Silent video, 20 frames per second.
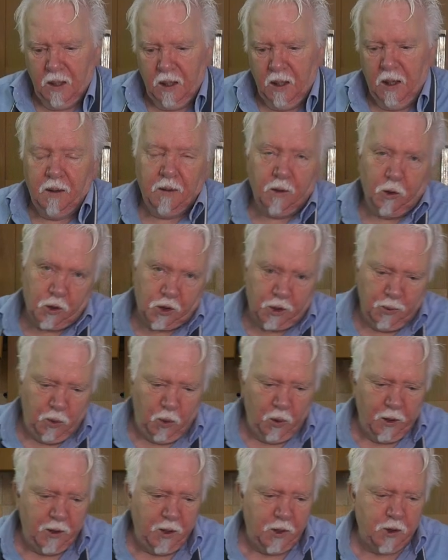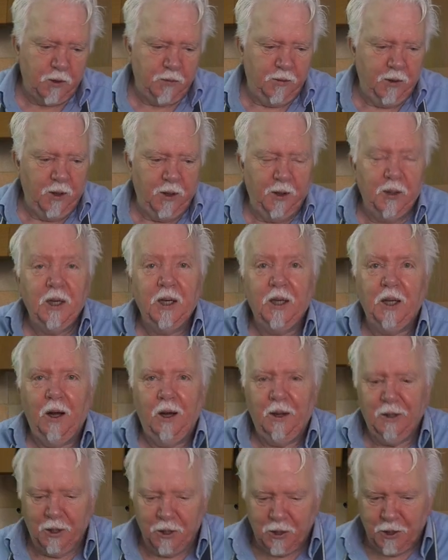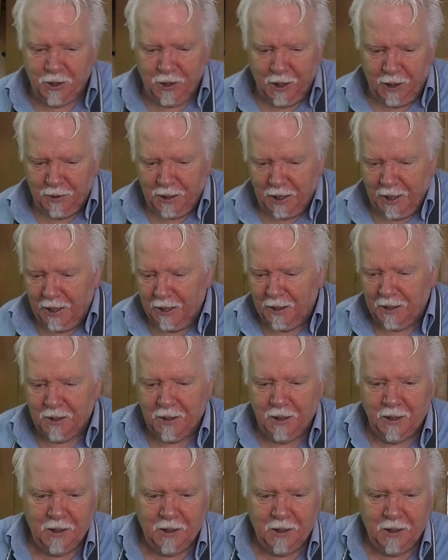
And I've got some more of this for garnish at the end